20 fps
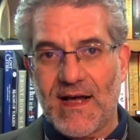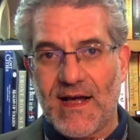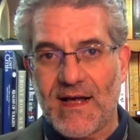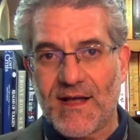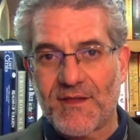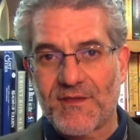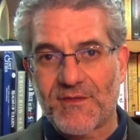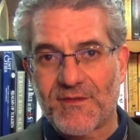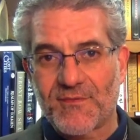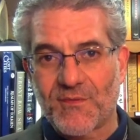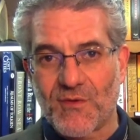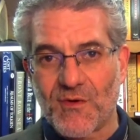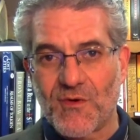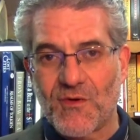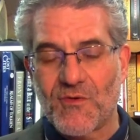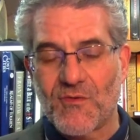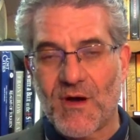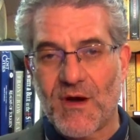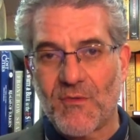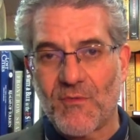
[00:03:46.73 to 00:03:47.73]
through
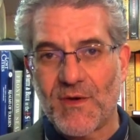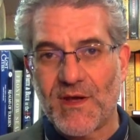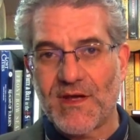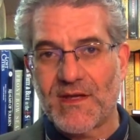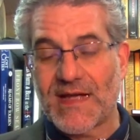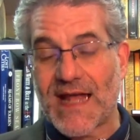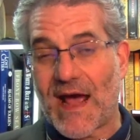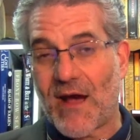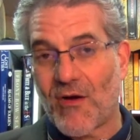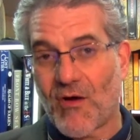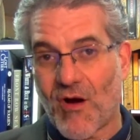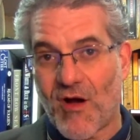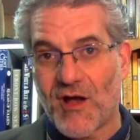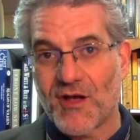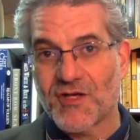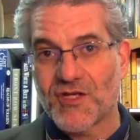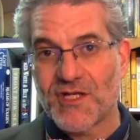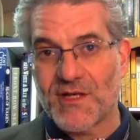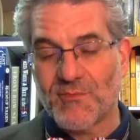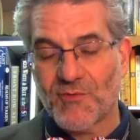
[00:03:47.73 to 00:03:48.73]
what we now
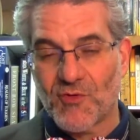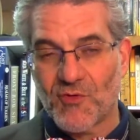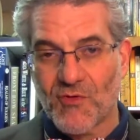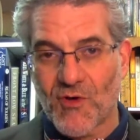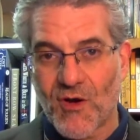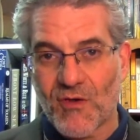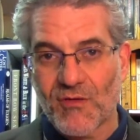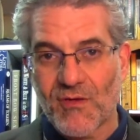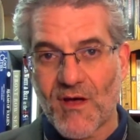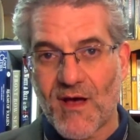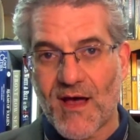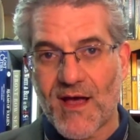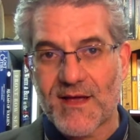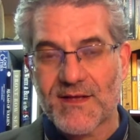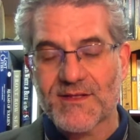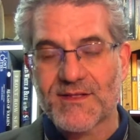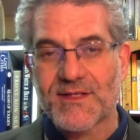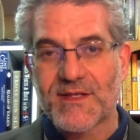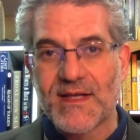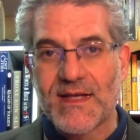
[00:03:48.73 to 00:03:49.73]
call Jim Crow
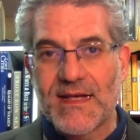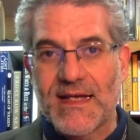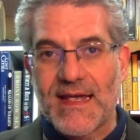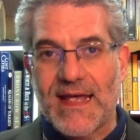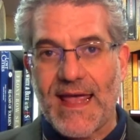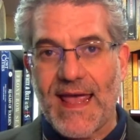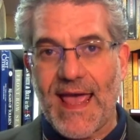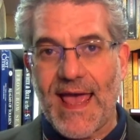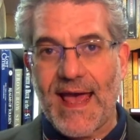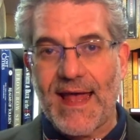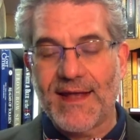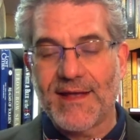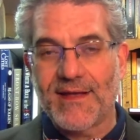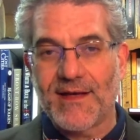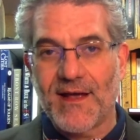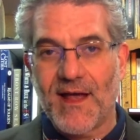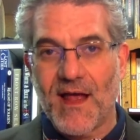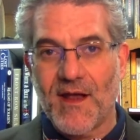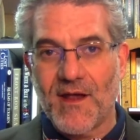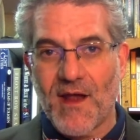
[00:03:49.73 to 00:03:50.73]
laws, and
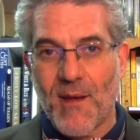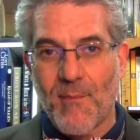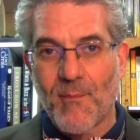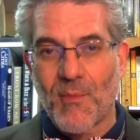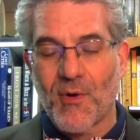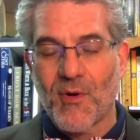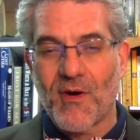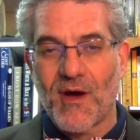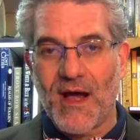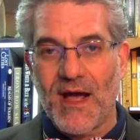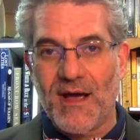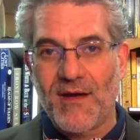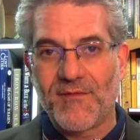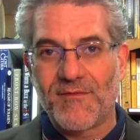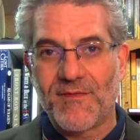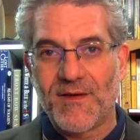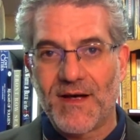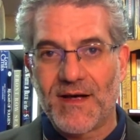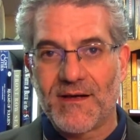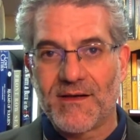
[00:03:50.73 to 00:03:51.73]
a number
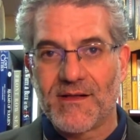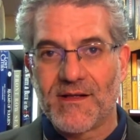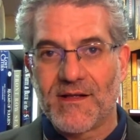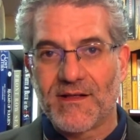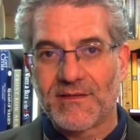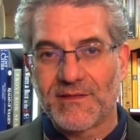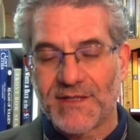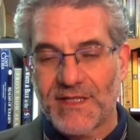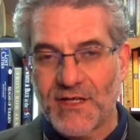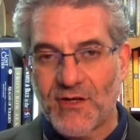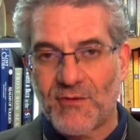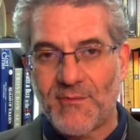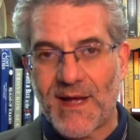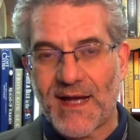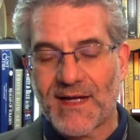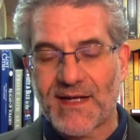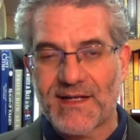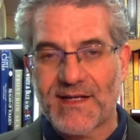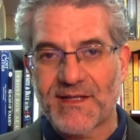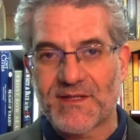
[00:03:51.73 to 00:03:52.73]
of legal
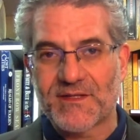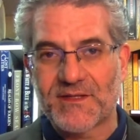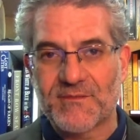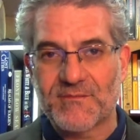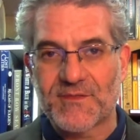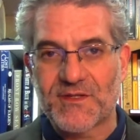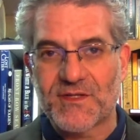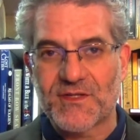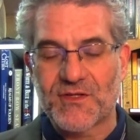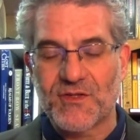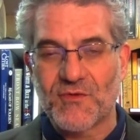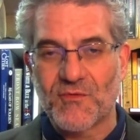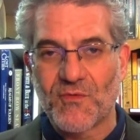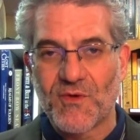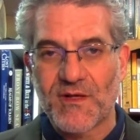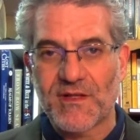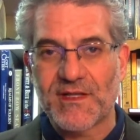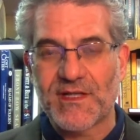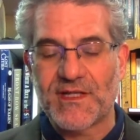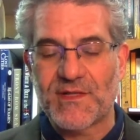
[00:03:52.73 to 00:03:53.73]
mechanisms to
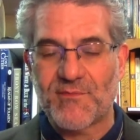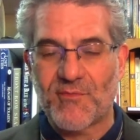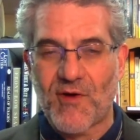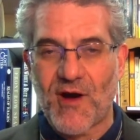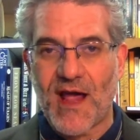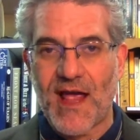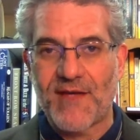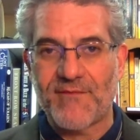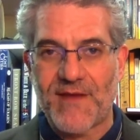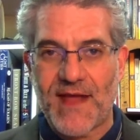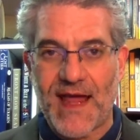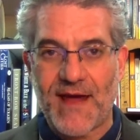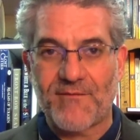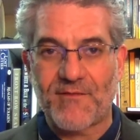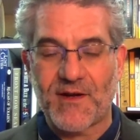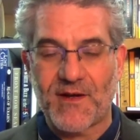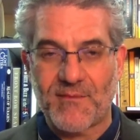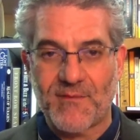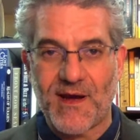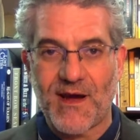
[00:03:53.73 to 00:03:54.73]
really deprive
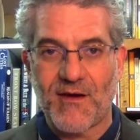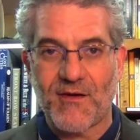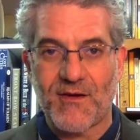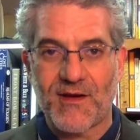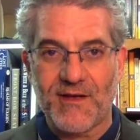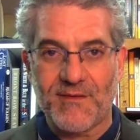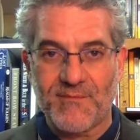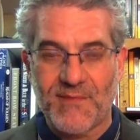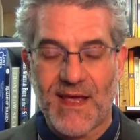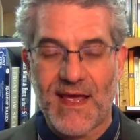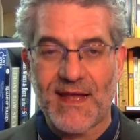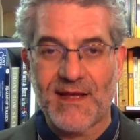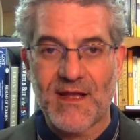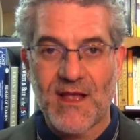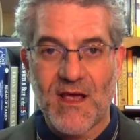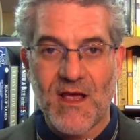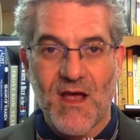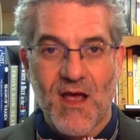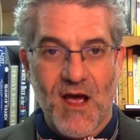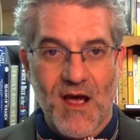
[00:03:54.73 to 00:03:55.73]
African American men
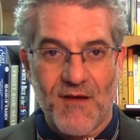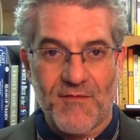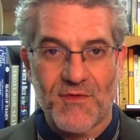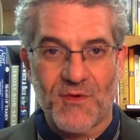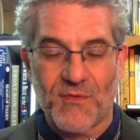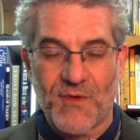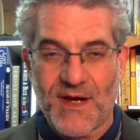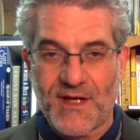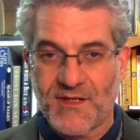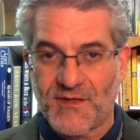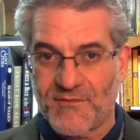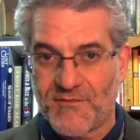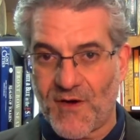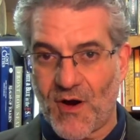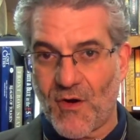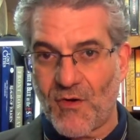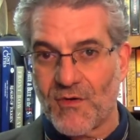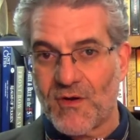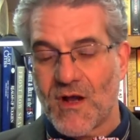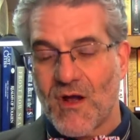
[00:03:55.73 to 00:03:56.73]
of the right to
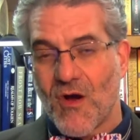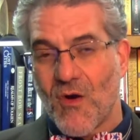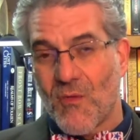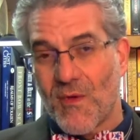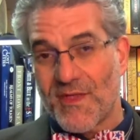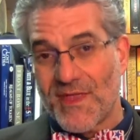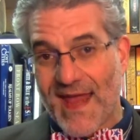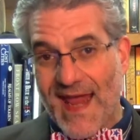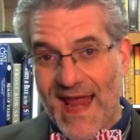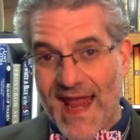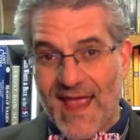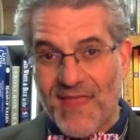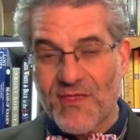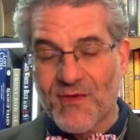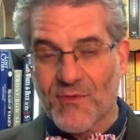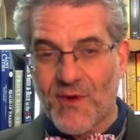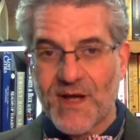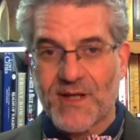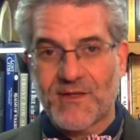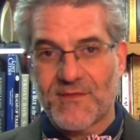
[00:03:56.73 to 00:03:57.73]
vote. When they had the
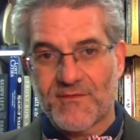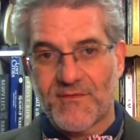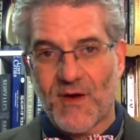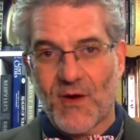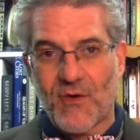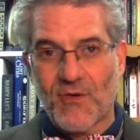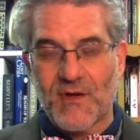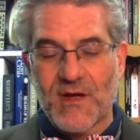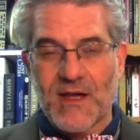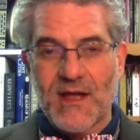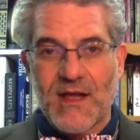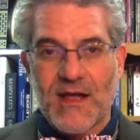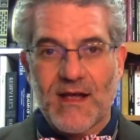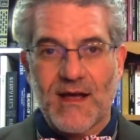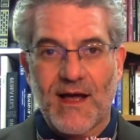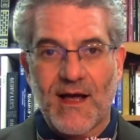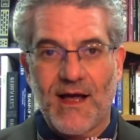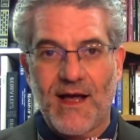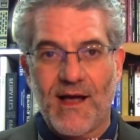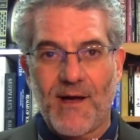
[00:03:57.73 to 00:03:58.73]
right to vote,
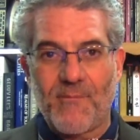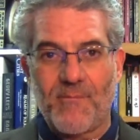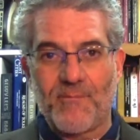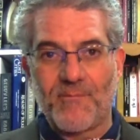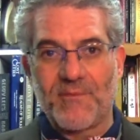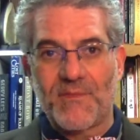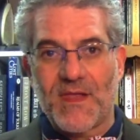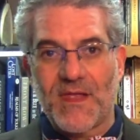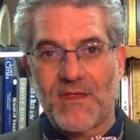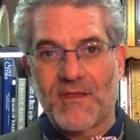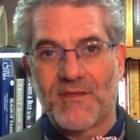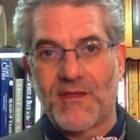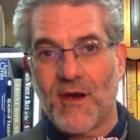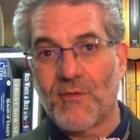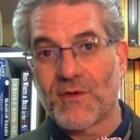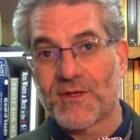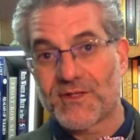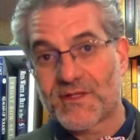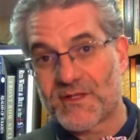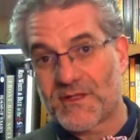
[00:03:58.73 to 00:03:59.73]
there
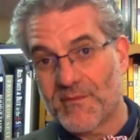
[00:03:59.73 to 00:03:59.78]
was